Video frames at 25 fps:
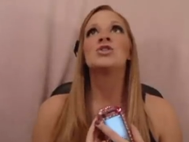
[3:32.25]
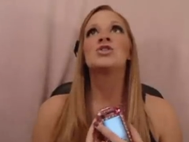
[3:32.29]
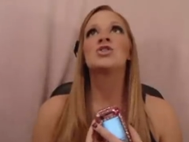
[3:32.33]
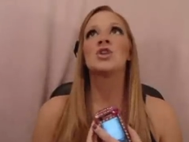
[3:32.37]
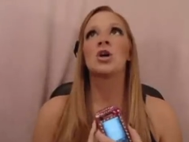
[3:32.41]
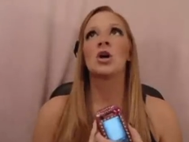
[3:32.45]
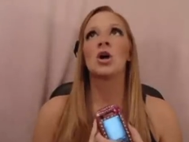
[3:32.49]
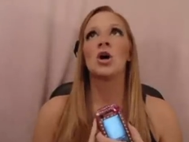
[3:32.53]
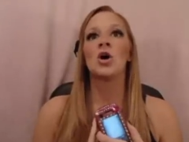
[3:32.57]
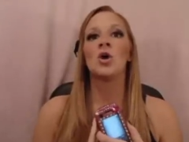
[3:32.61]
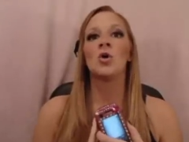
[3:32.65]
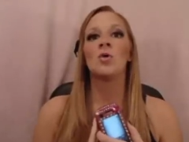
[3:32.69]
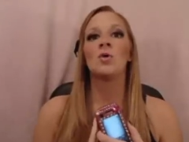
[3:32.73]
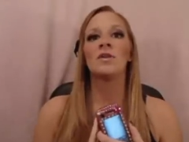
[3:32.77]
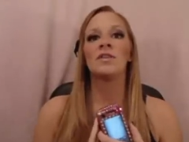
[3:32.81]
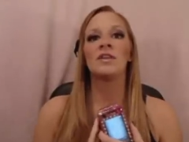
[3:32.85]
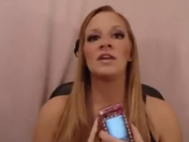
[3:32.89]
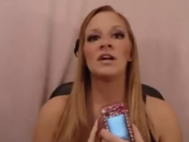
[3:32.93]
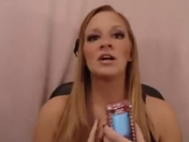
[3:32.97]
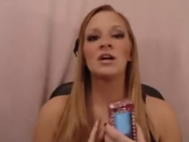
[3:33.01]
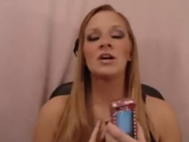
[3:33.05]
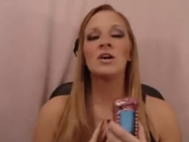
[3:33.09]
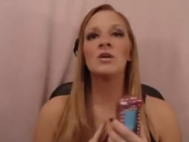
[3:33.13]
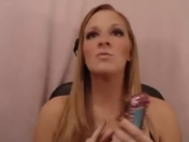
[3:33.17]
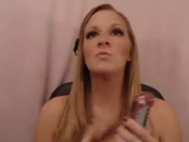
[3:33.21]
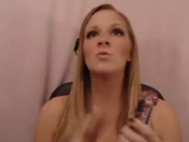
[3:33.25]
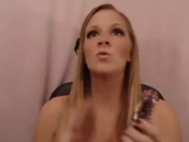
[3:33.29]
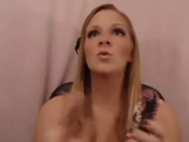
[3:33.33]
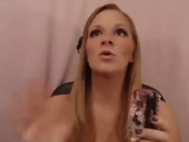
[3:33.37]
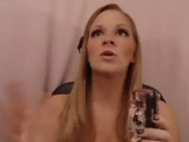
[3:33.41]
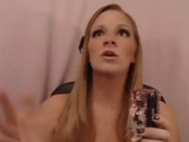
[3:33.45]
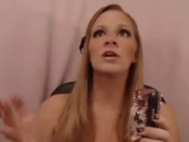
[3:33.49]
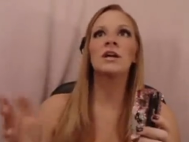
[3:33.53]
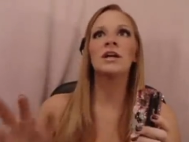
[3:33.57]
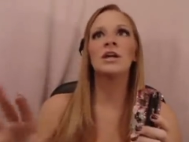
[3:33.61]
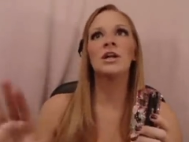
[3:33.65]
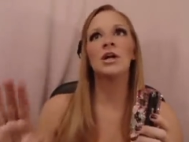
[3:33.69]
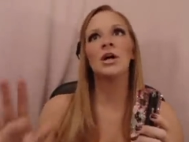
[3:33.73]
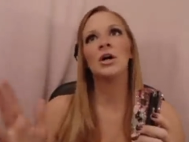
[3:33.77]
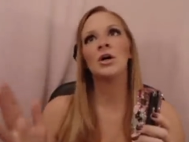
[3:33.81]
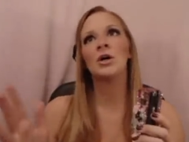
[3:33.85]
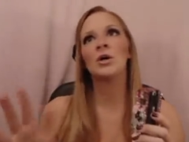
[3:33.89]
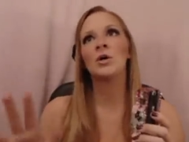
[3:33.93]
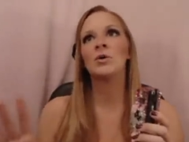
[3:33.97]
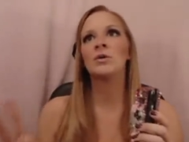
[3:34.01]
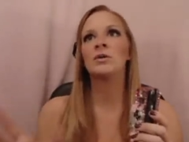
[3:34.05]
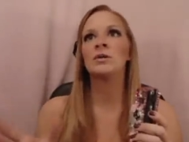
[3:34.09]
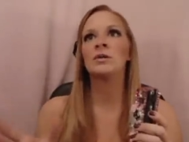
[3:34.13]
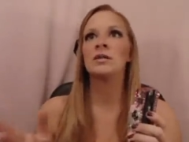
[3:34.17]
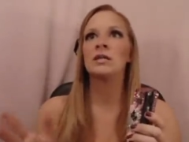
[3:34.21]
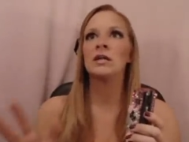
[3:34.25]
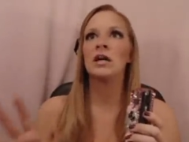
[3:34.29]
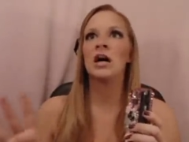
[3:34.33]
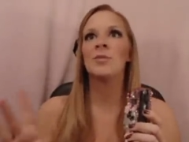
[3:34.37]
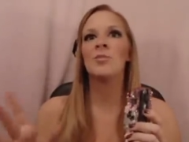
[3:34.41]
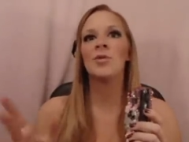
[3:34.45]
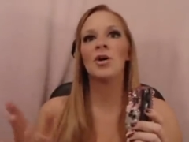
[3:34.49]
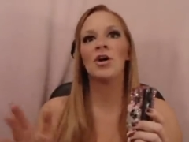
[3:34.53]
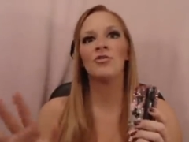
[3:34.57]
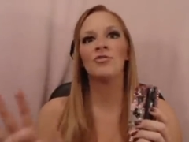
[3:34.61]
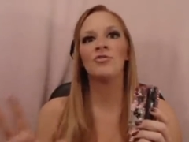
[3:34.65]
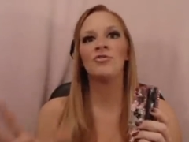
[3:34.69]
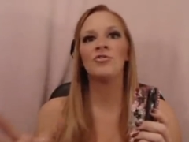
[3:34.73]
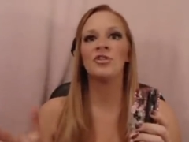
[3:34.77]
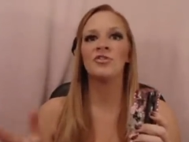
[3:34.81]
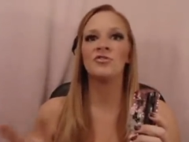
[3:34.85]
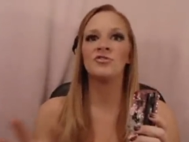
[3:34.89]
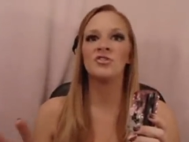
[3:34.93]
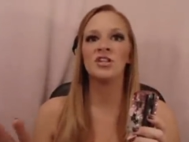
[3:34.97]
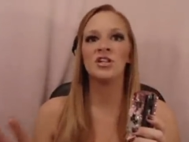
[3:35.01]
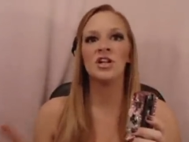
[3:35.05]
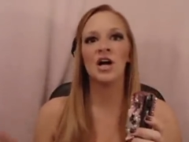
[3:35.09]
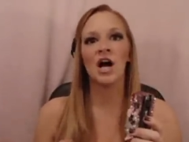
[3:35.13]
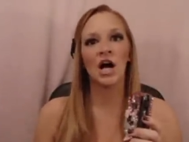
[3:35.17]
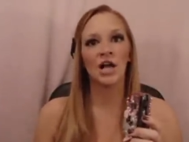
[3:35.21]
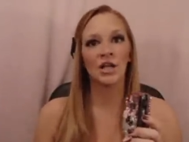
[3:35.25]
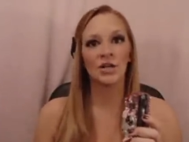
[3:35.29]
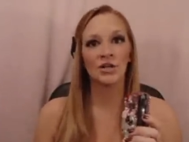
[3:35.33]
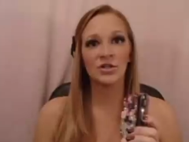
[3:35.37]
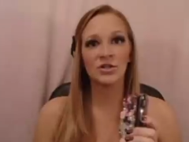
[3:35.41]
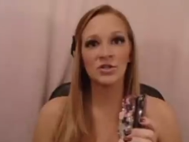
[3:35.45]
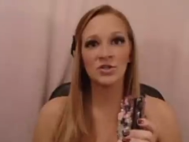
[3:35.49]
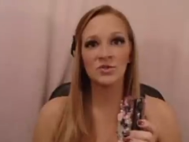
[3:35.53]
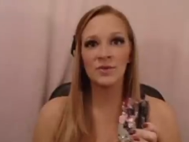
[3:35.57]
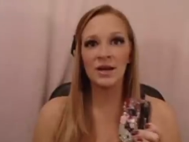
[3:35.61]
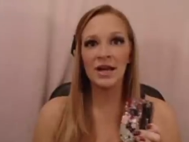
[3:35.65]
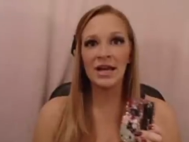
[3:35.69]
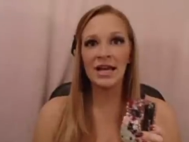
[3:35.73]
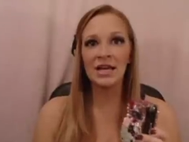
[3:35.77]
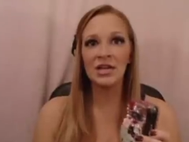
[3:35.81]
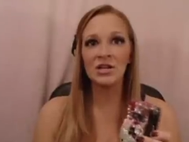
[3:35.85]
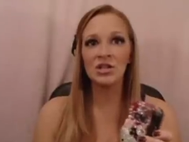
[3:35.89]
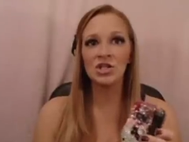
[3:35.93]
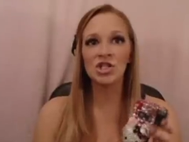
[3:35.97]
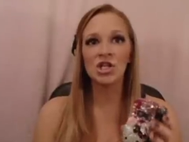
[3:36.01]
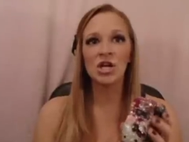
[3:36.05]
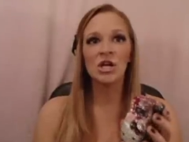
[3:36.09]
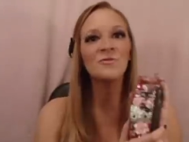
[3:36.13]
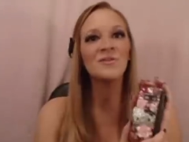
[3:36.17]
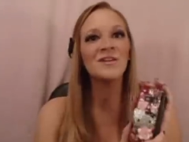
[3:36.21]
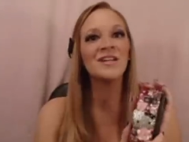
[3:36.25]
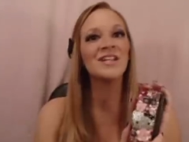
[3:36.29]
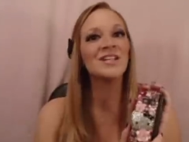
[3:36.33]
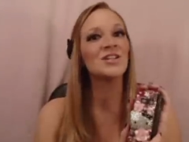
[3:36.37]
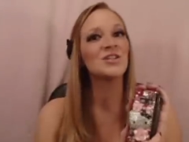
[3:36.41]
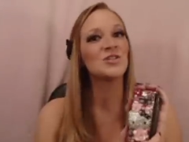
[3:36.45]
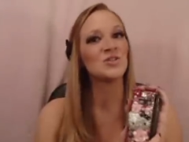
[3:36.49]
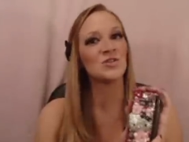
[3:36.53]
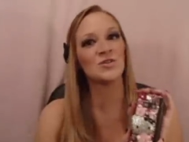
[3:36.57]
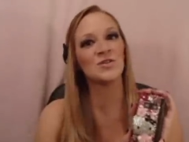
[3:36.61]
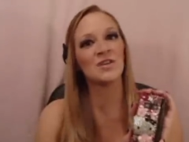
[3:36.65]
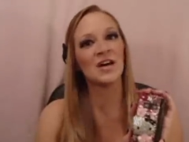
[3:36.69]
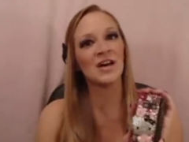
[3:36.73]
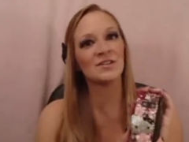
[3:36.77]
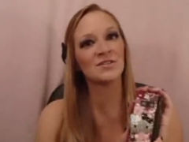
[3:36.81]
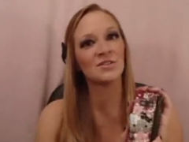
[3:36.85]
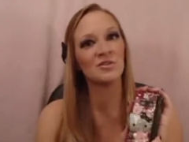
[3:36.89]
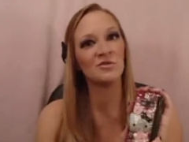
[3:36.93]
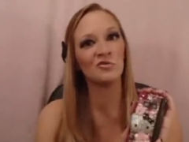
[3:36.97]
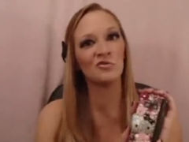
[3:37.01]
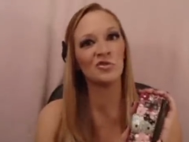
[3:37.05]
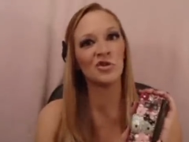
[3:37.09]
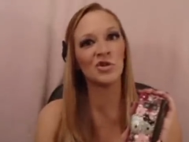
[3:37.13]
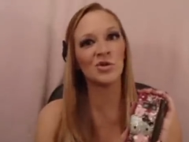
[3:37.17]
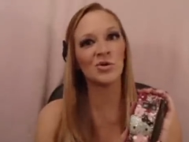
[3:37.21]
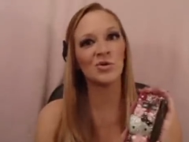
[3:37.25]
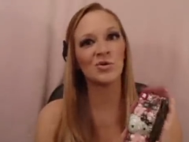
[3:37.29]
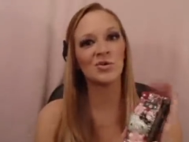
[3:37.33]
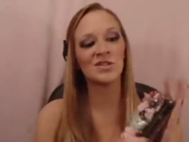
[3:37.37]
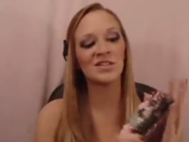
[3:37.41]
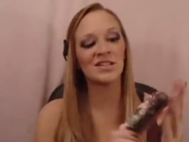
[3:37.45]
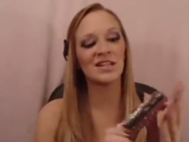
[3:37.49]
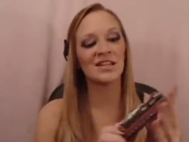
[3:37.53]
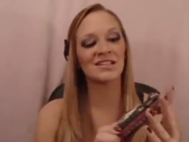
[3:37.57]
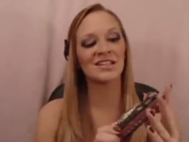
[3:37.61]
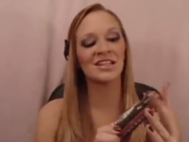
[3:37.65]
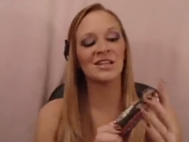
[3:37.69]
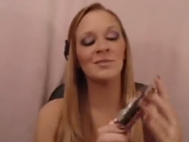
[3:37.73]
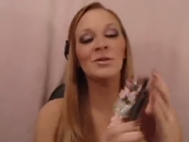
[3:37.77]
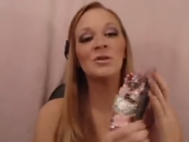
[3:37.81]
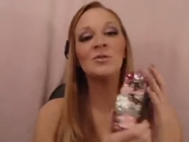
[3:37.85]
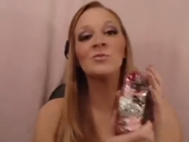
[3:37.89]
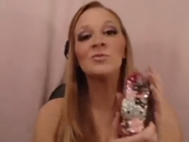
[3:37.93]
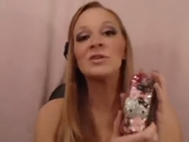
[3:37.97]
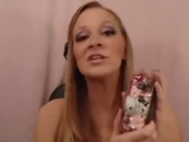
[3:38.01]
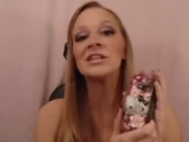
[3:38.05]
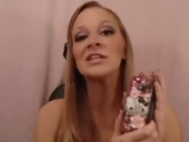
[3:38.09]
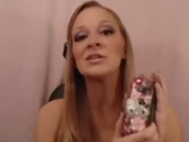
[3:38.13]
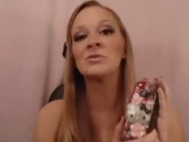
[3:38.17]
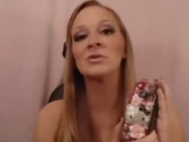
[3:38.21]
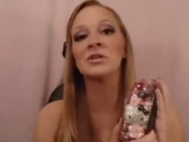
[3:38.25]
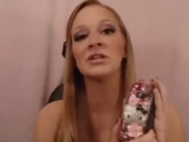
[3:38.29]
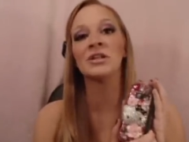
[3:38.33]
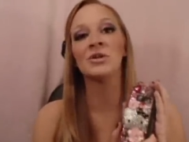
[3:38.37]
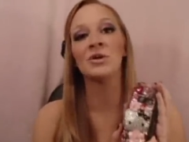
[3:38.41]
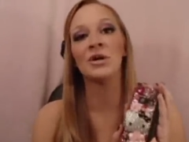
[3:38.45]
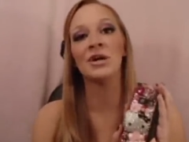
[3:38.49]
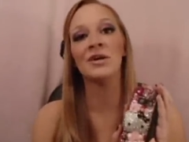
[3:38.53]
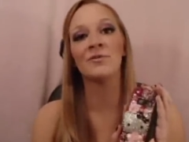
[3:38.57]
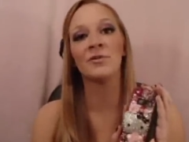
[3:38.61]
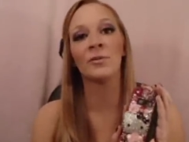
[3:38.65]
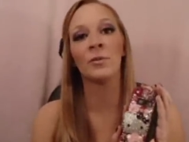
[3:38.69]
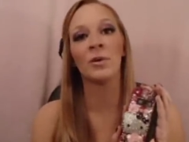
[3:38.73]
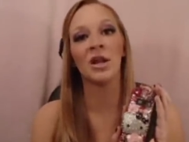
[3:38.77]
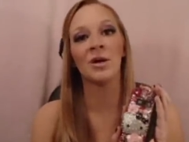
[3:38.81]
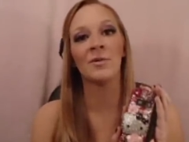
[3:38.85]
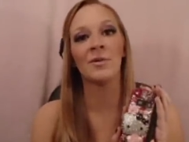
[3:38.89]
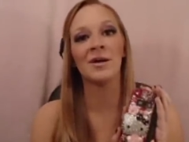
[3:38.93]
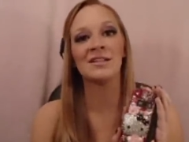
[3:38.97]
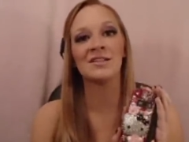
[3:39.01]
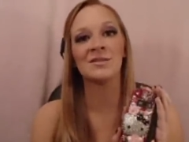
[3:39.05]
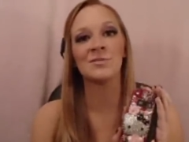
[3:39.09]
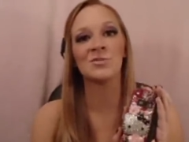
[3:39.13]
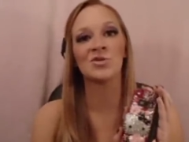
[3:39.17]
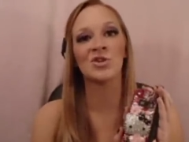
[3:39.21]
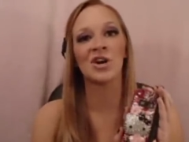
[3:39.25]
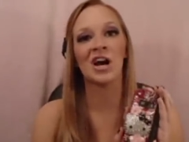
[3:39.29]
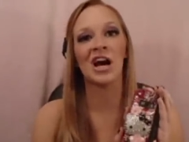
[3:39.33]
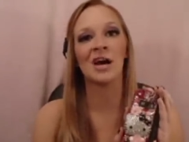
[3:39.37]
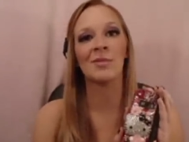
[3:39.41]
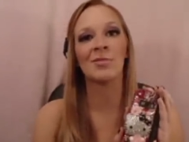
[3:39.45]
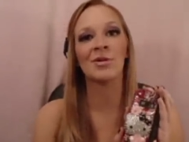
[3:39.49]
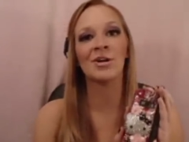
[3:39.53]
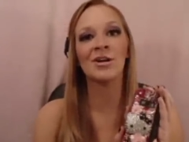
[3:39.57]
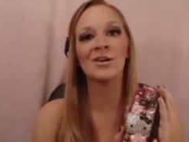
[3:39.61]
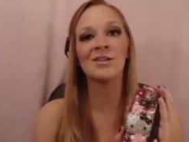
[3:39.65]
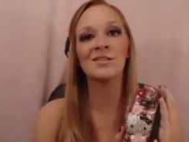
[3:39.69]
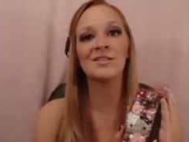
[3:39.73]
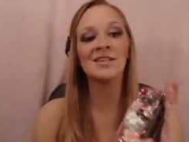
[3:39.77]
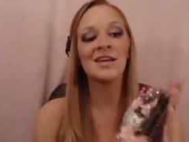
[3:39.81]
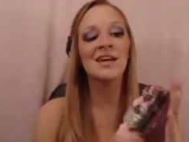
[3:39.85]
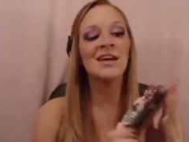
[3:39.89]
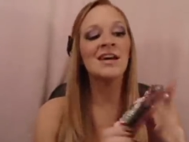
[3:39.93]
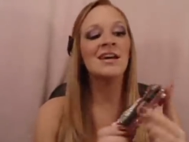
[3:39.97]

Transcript: So they're more, you know, above $50 range. If we get to 2,000 views, that's going to be really, really great for one of my subscribers